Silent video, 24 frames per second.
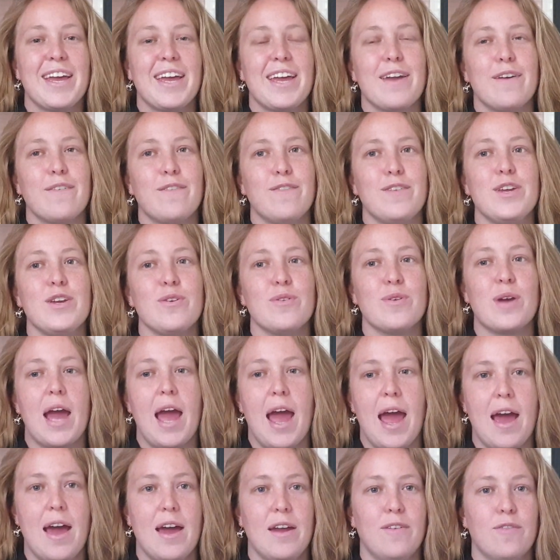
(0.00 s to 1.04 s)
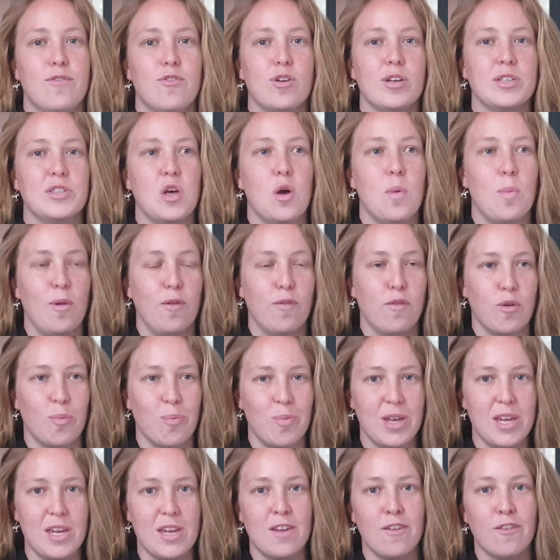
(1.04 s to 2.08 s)
If you had, for example, for
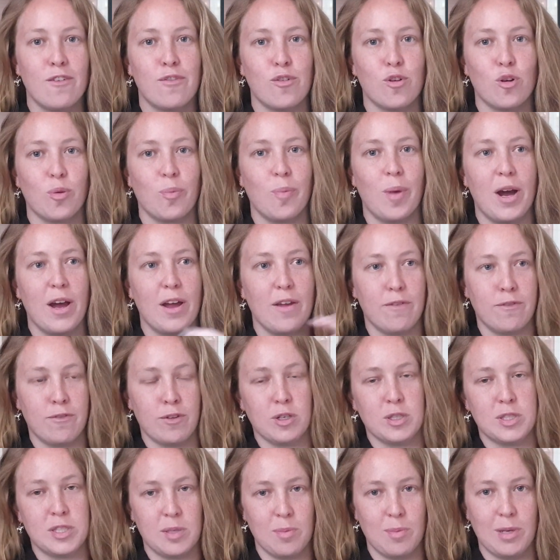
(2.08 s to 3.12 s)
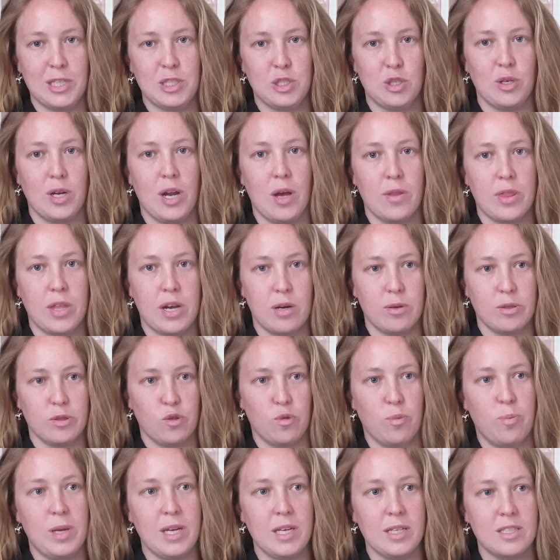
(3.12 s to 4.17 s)
me, for my first semester now that I was
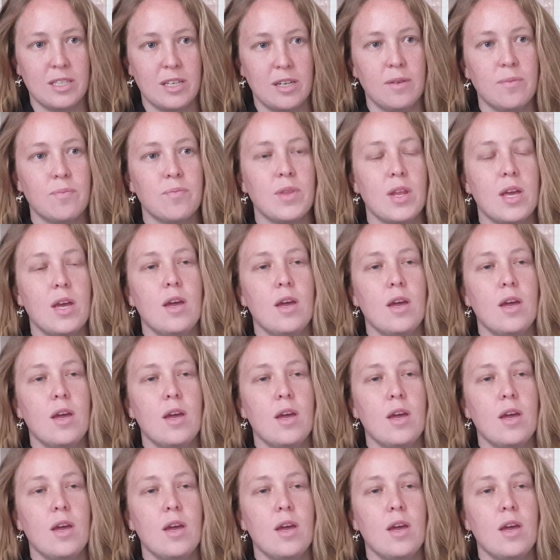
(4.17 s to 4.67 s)
repeating,